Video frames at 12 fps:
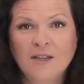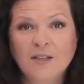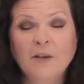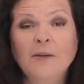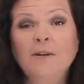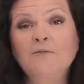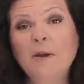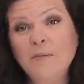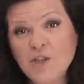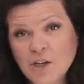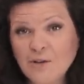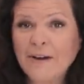So I went
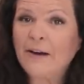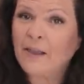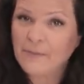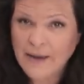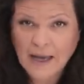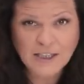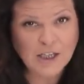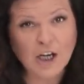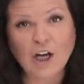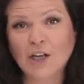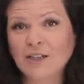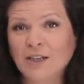rummaging around in the
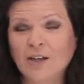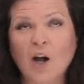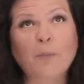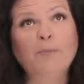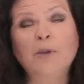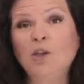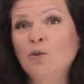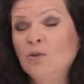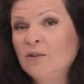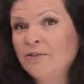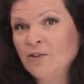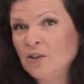backyard in our
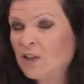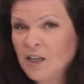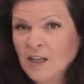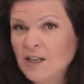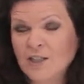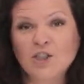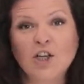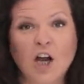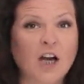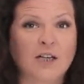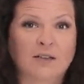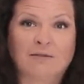beautiful English
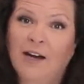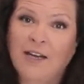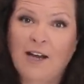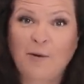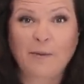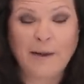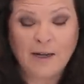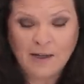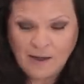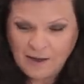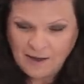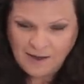garden, right,
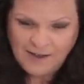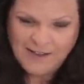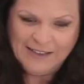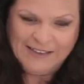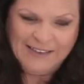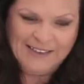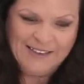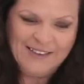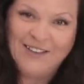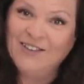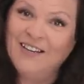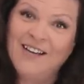cameraman? Oh, it's
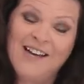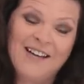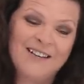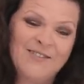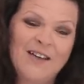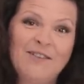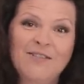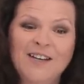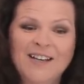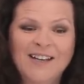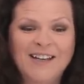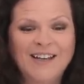nice. Oh yeah, I'm we quite have, the
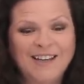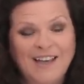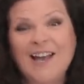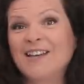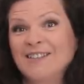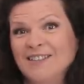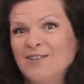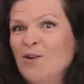gardener. Yes.